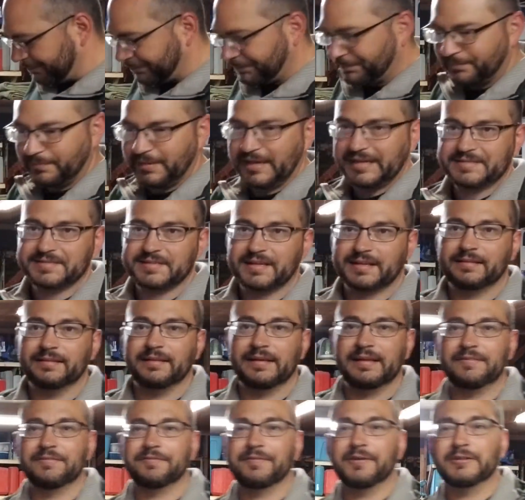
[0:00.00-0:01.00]

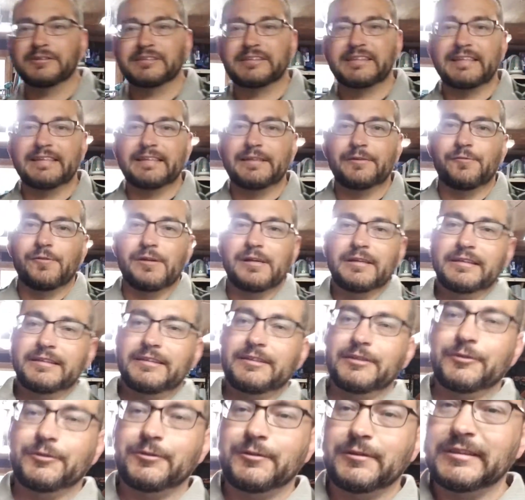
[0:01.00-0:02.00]
basically the first thing you want to
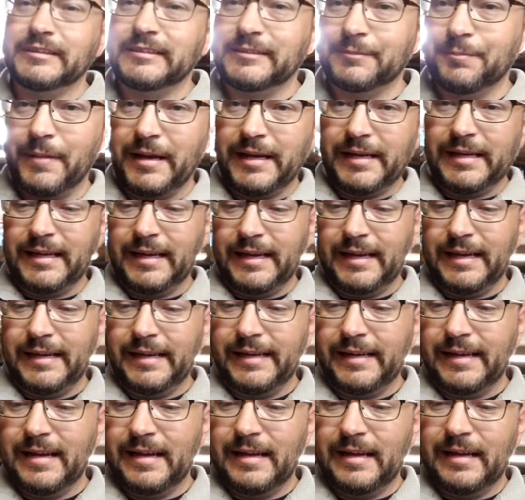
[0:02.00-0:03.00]
do is make
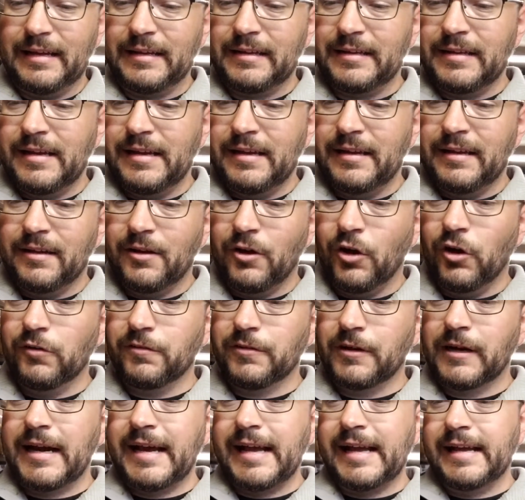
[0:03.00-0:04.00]
a
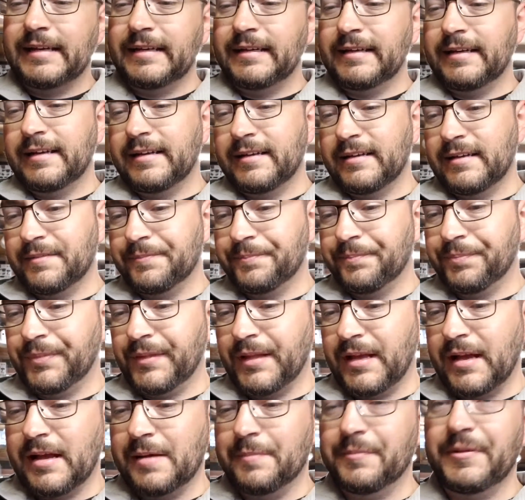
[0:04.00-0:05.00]
overhand
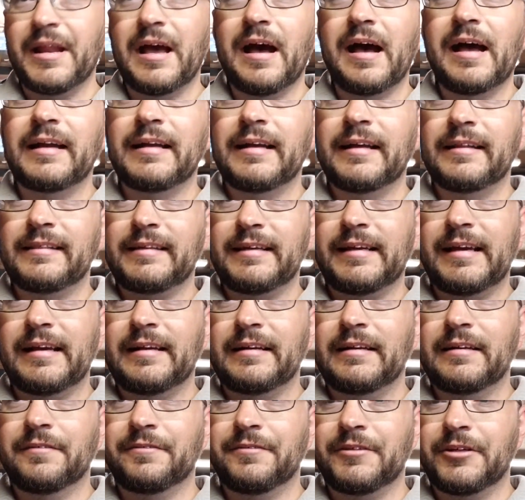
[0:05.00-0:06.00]
knot at the
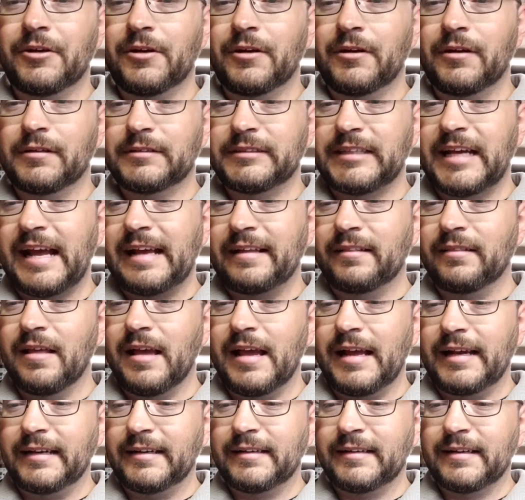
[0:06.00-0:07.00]
end of your tag
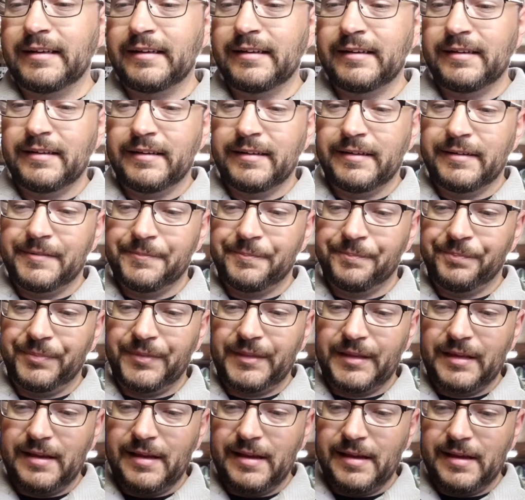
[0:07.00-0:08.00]
line,
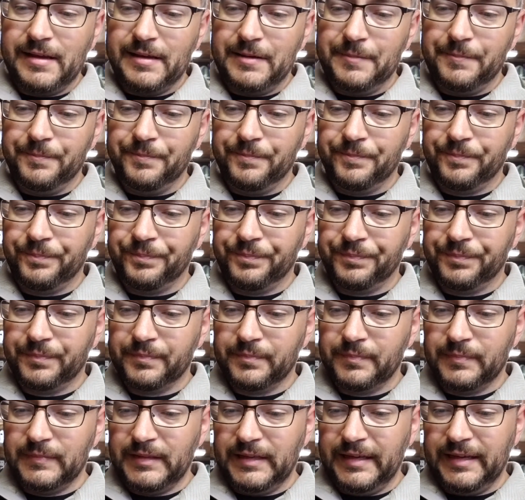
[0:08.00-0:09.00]
and
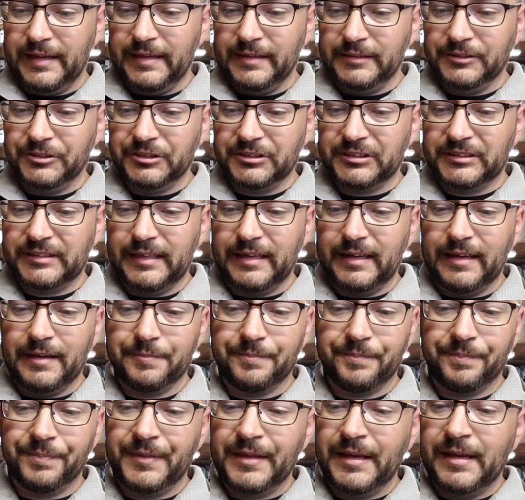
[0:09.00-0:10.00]
just a
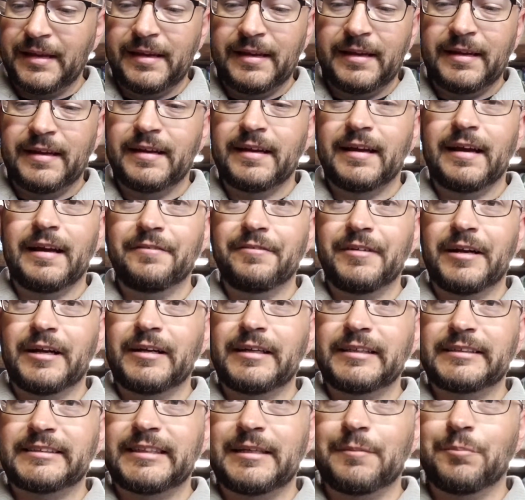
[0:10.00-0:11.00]

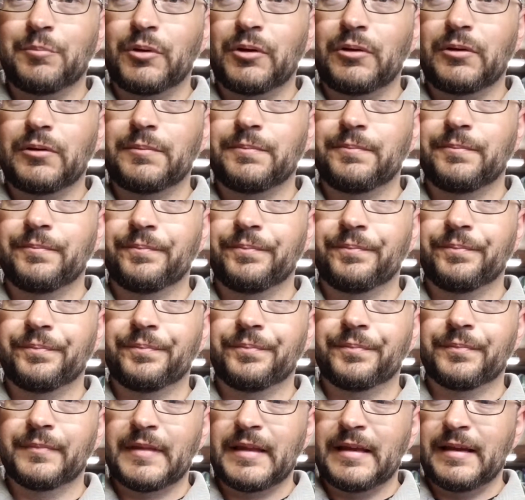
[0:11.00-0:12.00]
very simple,
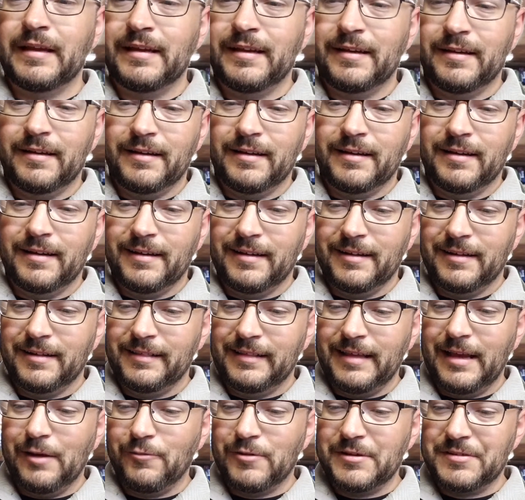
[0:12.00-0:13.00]

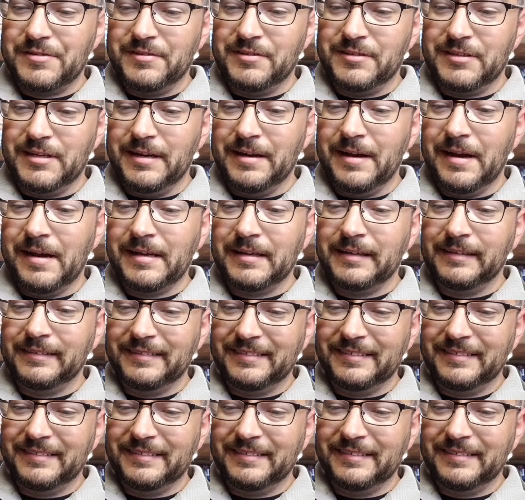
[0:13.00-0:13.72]
that wasn't a knot.